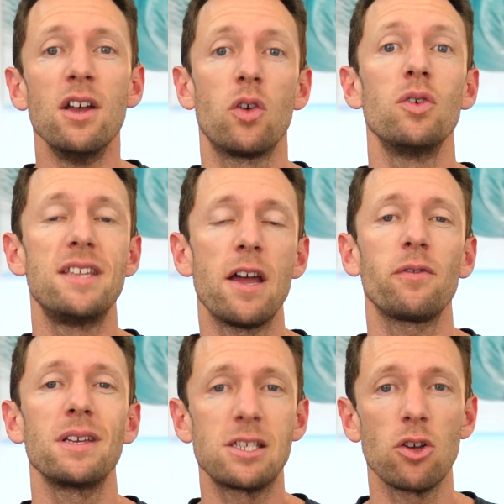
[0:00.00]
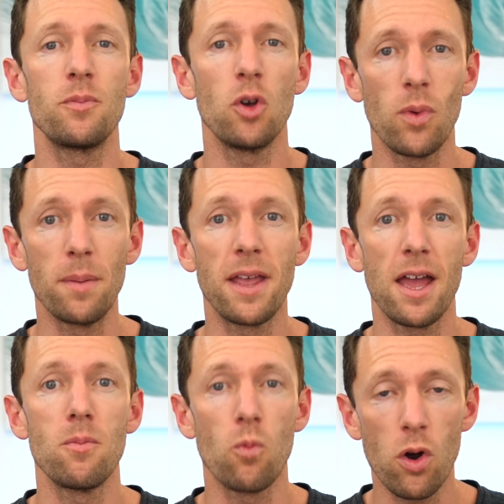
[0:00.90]
could definitely stop your
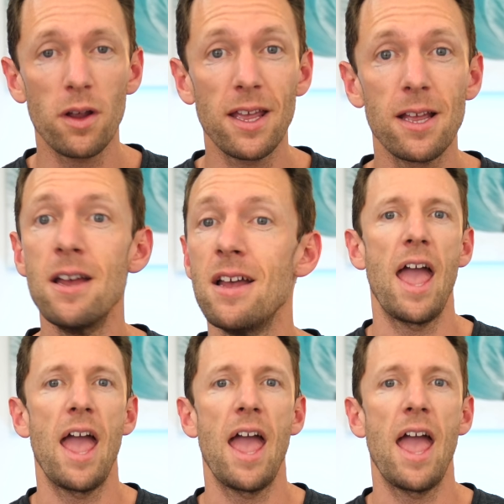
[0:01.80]
webcam working,